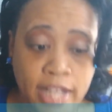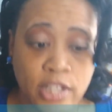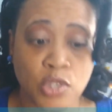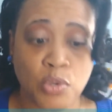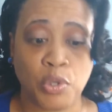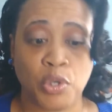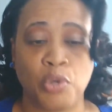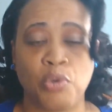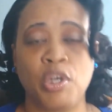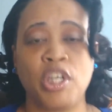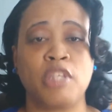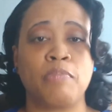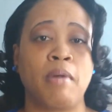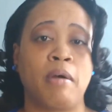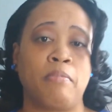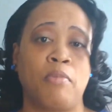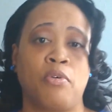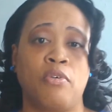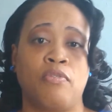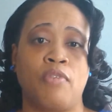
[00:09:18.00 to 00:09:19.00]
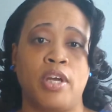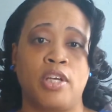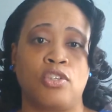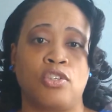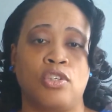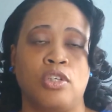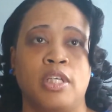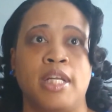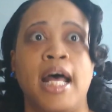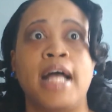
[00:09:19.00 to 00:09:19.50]
to increase my
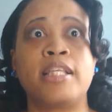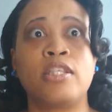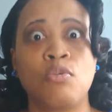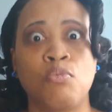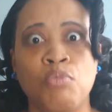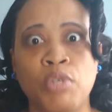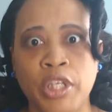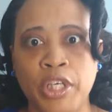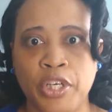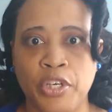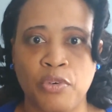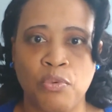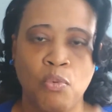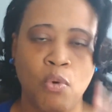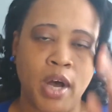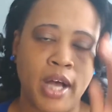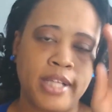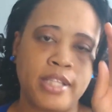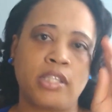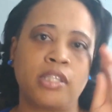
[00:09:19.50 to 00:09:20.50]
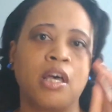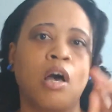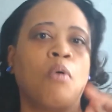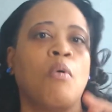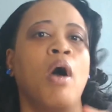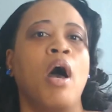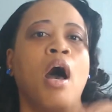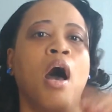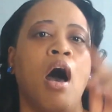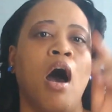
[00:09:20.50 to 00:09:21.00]
motivation? And that's a really good one.
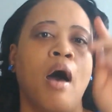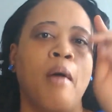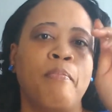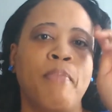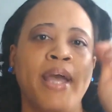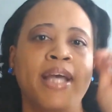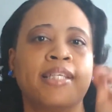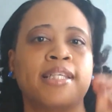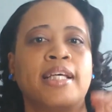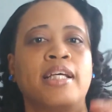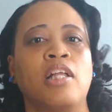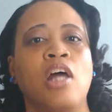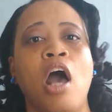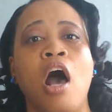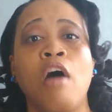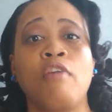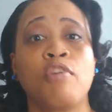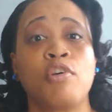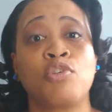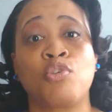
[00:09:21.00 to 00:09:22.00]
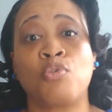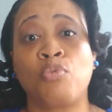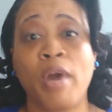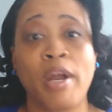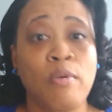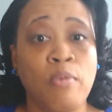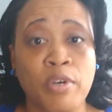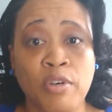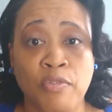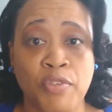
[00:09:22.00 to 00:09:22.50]
So basically, all those
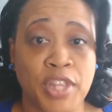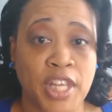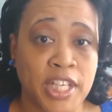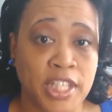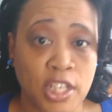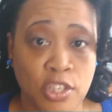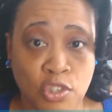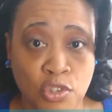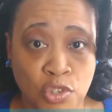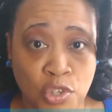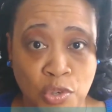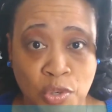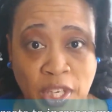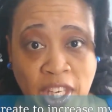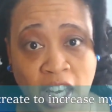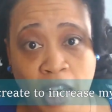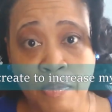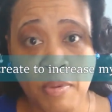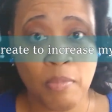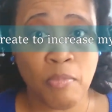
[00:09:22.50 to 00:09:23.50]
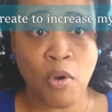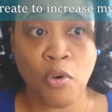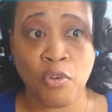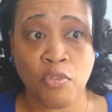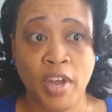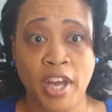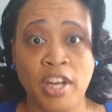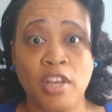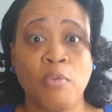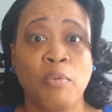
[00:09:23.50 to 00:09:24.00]
great, wonderful things that you do to keep you
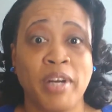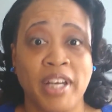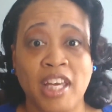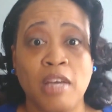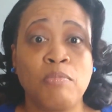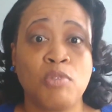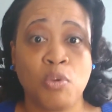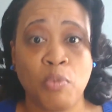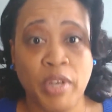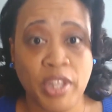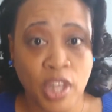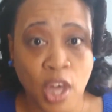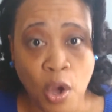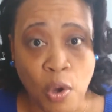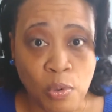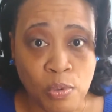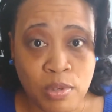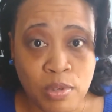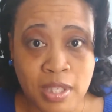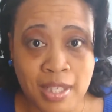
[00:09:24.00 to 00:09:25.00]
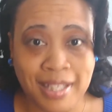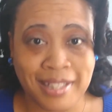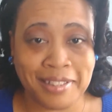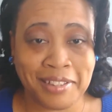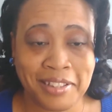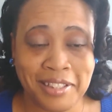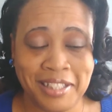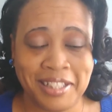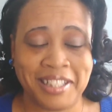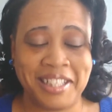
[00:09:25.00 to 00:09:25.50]
motivated, you want to keep doing those.
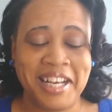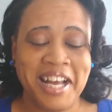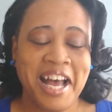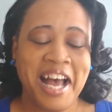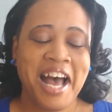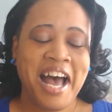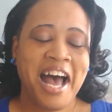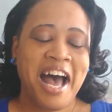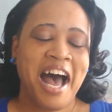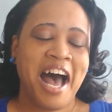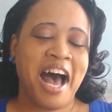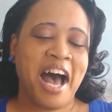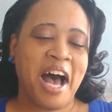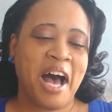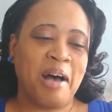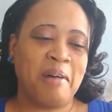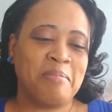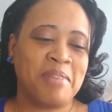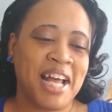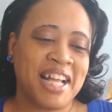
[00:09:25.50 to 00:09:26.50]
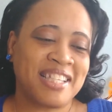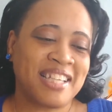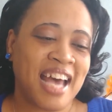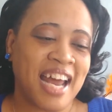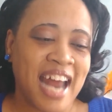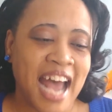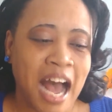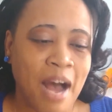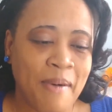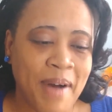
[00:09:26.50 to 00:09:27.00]
That's
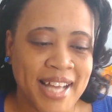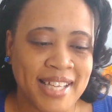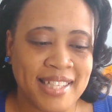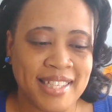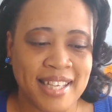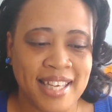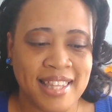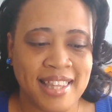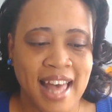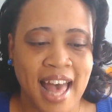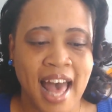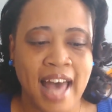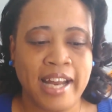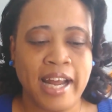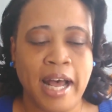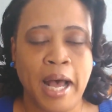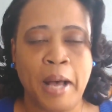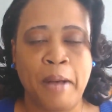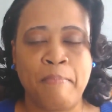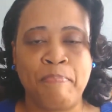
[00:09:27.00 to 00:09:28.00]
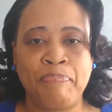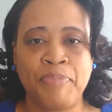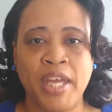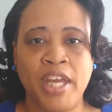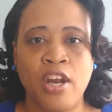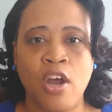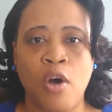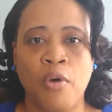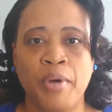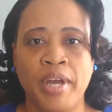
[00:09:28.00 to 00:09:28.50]
kind of how I see that.
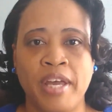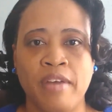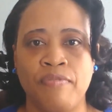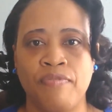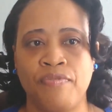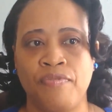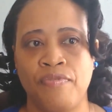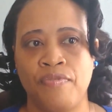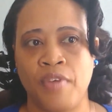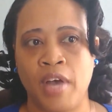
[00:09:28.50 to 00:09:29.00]
If